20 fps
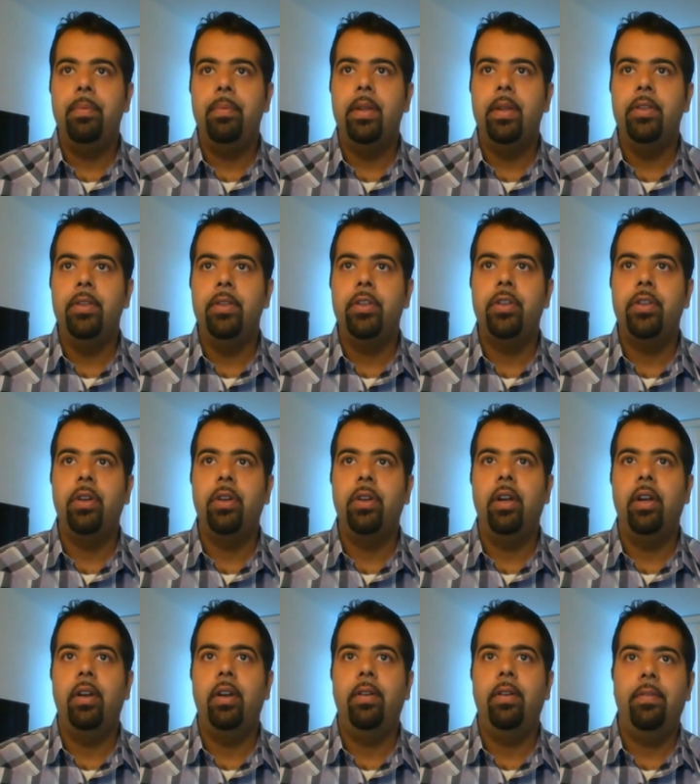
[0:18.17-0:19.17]

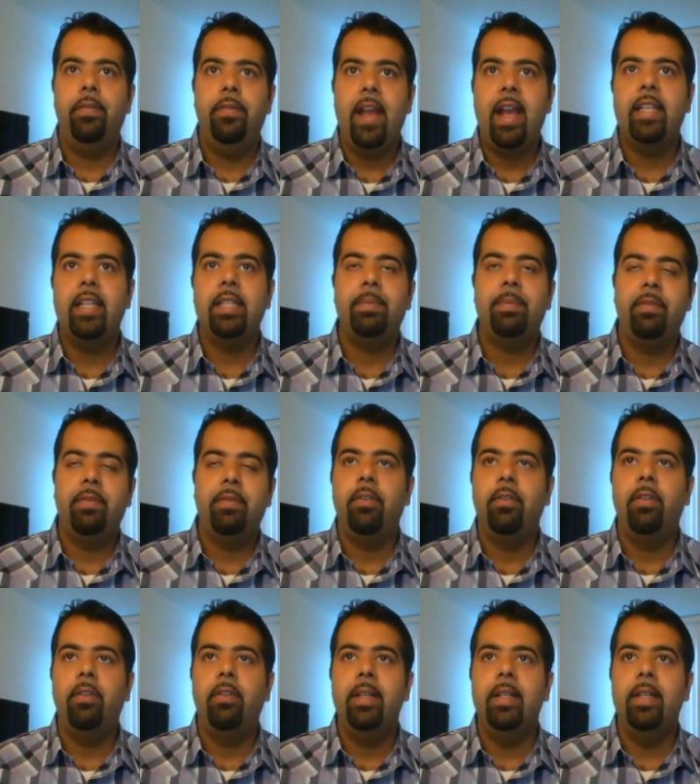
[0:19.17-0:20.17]
ensure fast
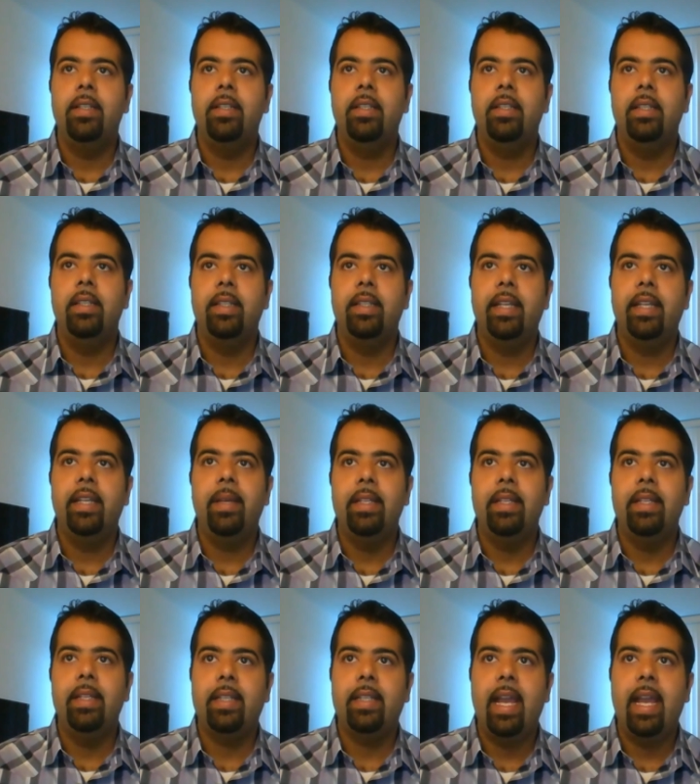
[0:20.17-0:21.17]
performance, the
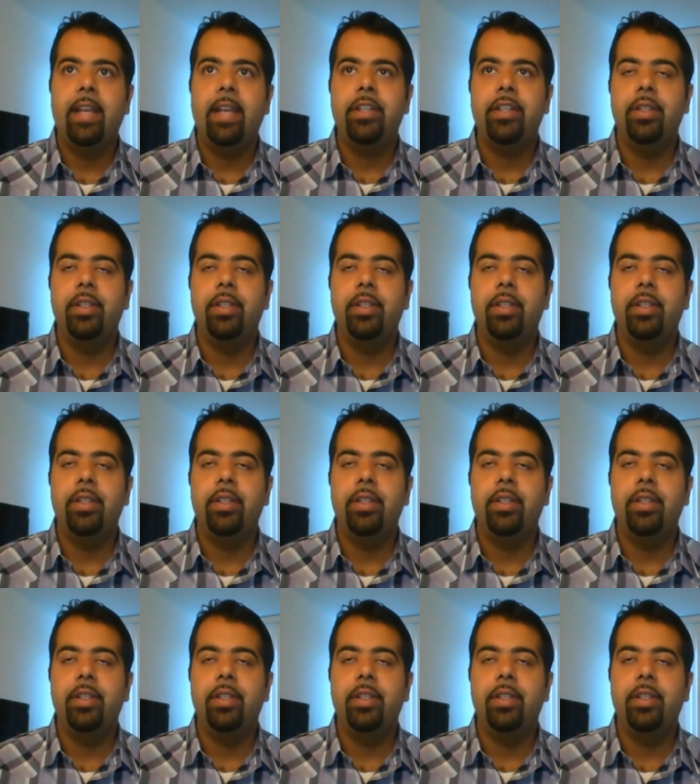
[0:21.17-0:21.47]
database cache,